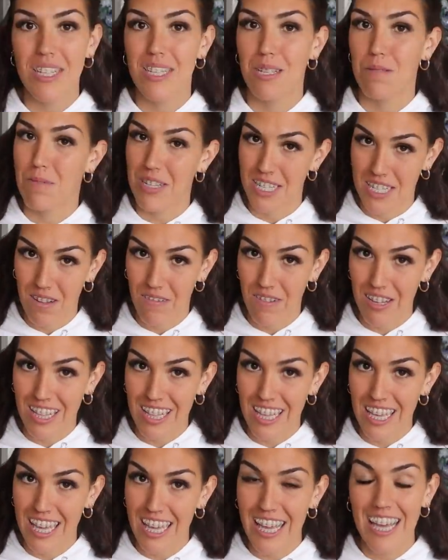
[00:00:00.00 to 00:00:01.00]

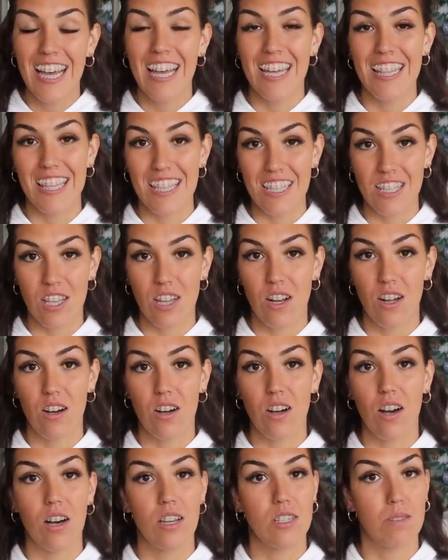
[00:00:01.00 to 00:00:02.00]
specifically. These can all
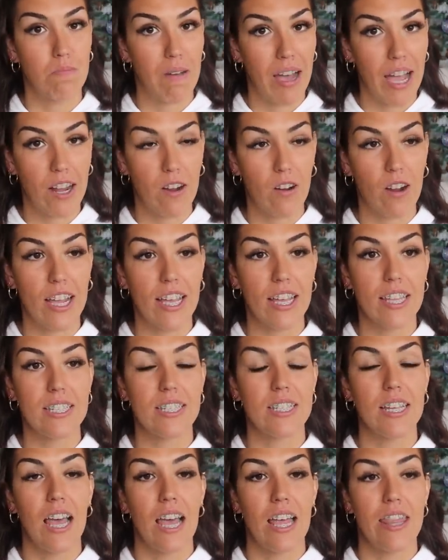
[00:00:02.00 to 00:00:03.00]
cause
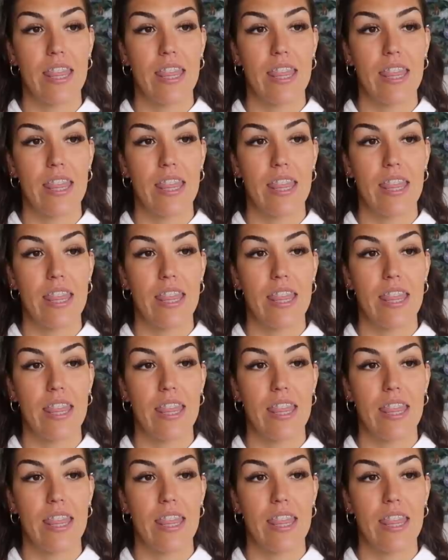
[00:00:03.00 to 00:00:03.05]
migraines.